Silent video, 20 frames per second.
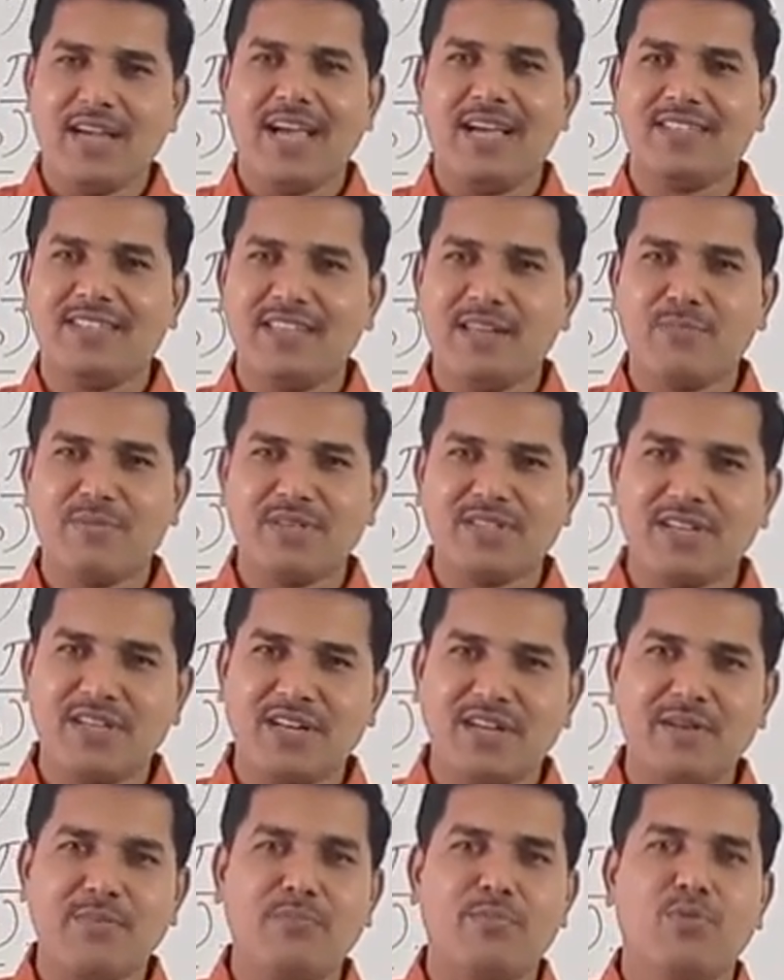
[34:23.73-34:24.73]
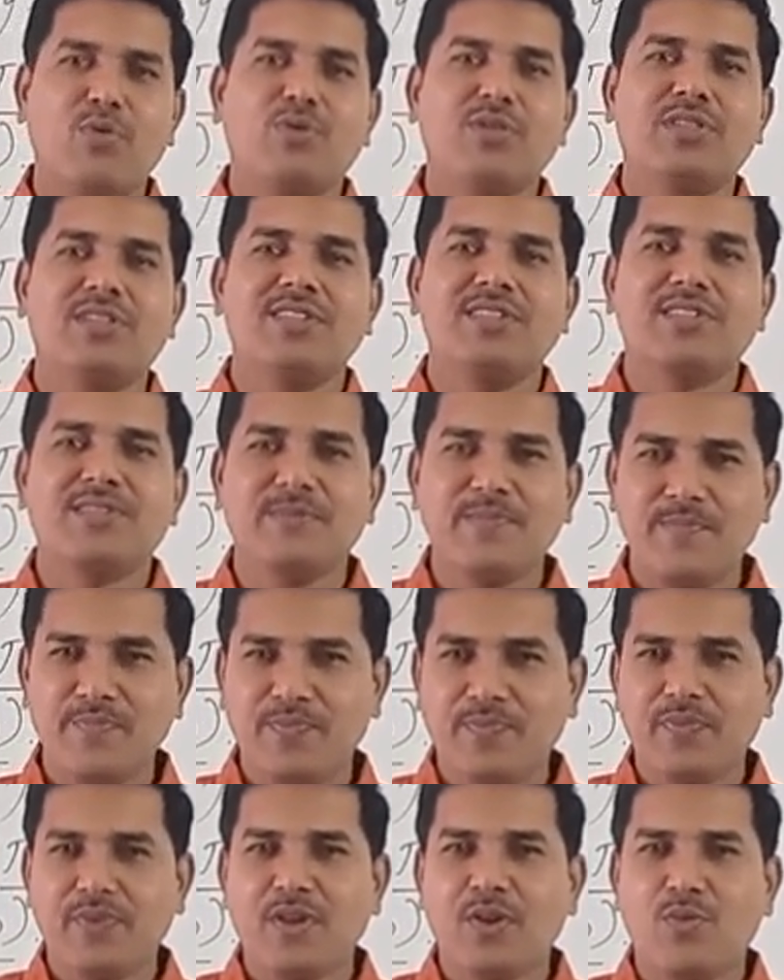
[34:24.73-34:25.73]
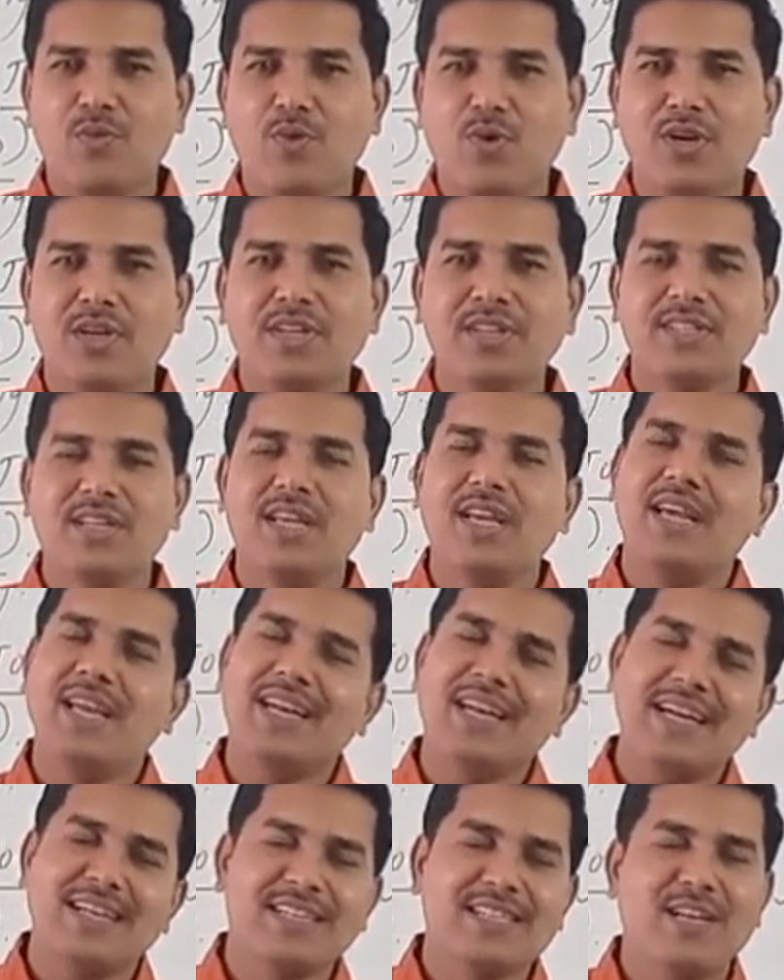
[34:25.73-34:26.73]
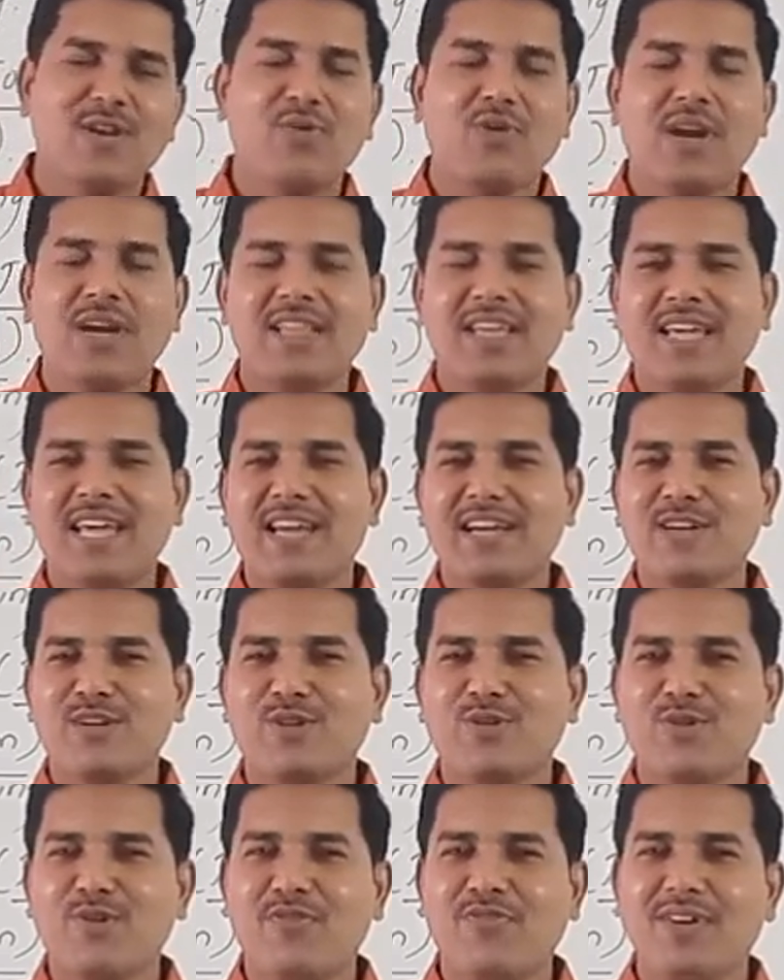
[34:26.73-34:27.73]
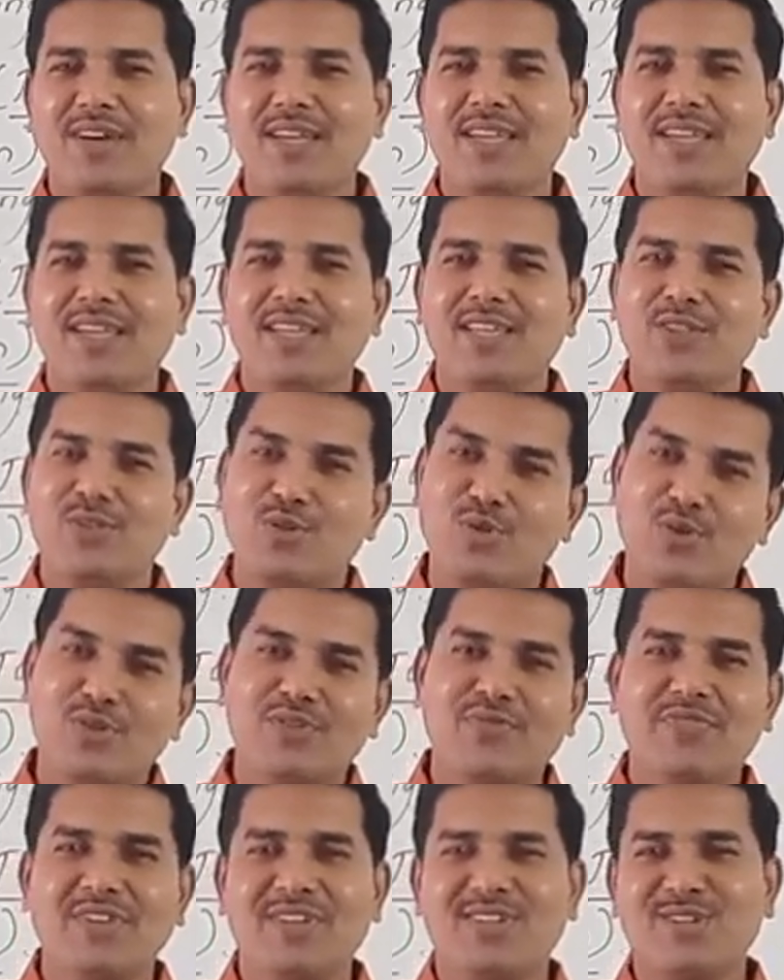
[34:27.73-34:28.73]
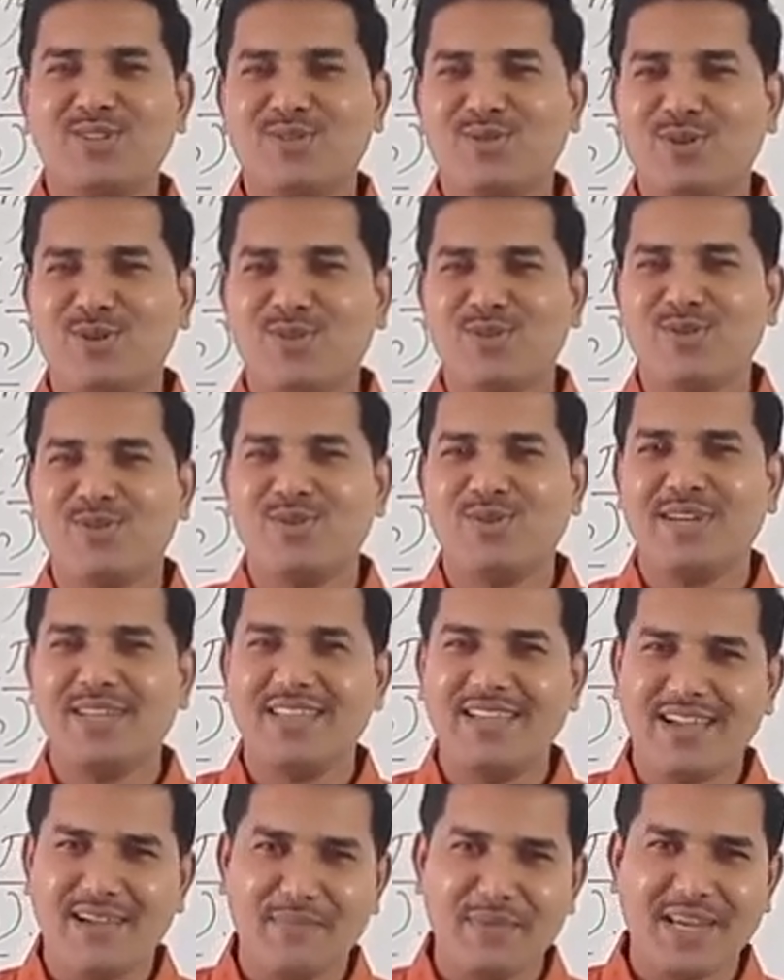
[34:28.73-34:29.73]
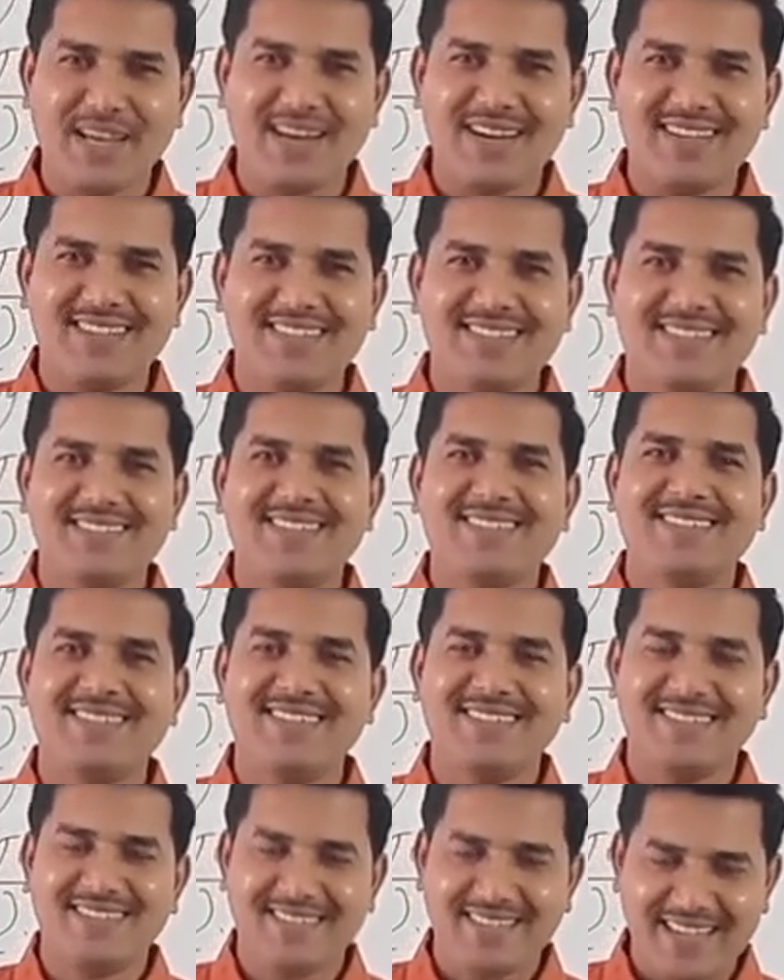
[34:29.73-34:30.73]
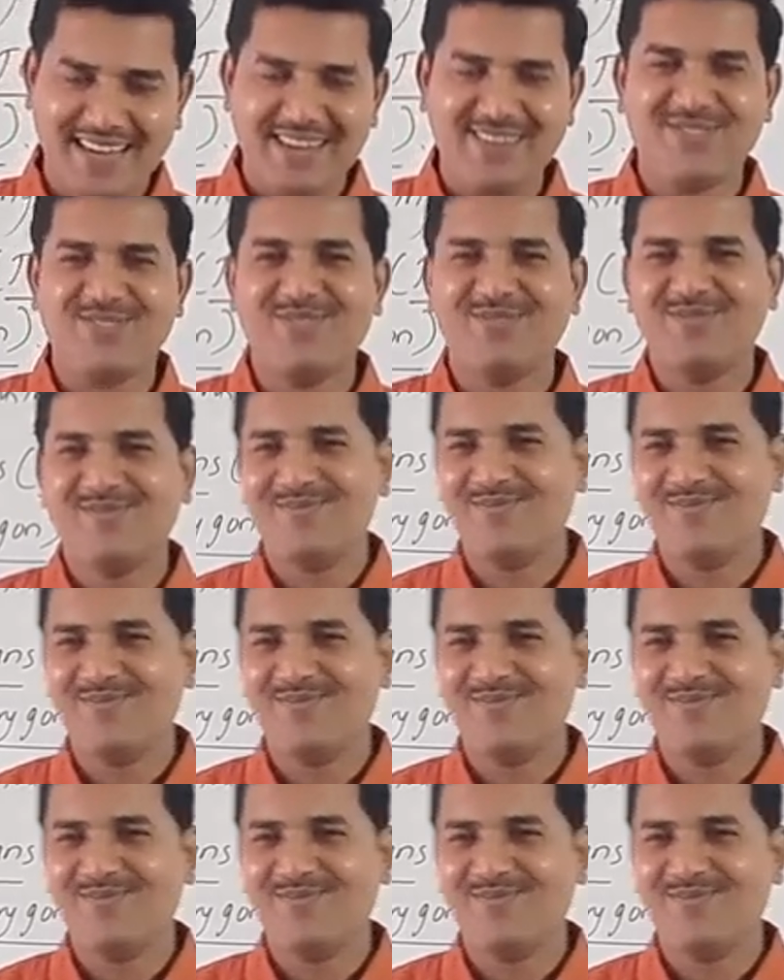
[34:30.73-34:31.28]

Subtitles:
As they are present in both these waters, let's look at the characters of those fishes also in the coming class. Thank you.